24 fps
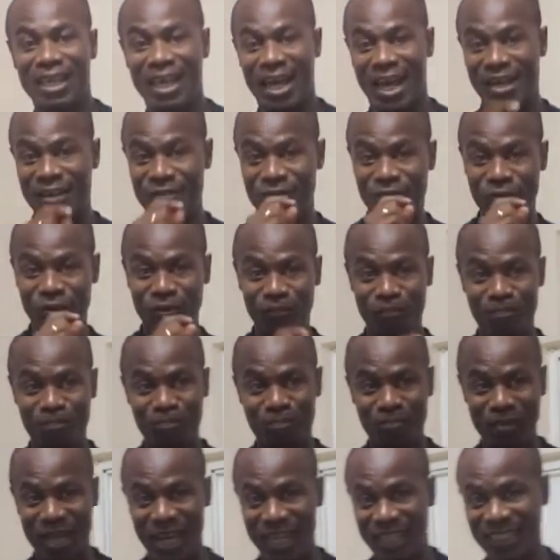And if you
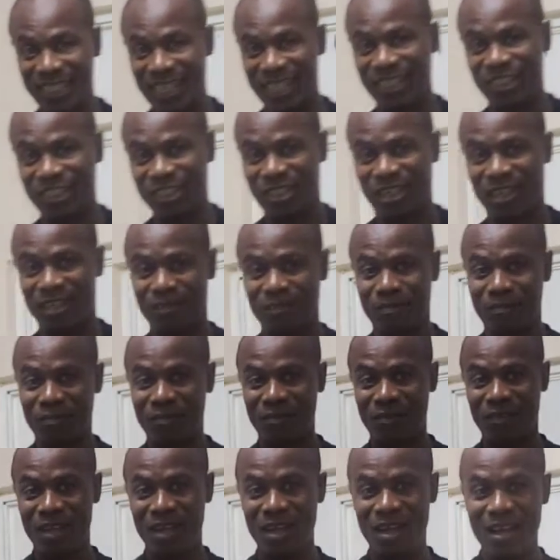pay attention,
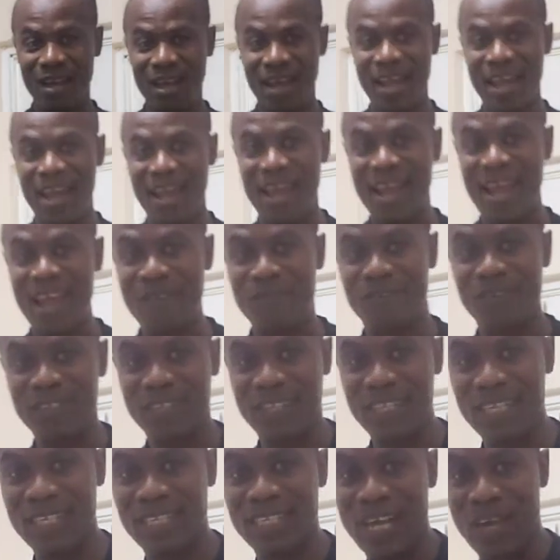
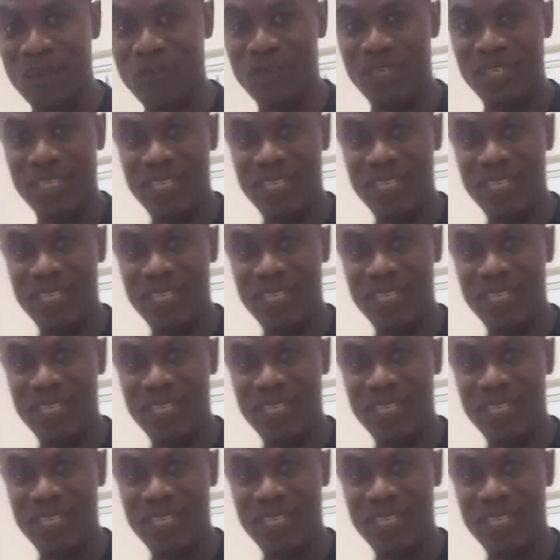everything that we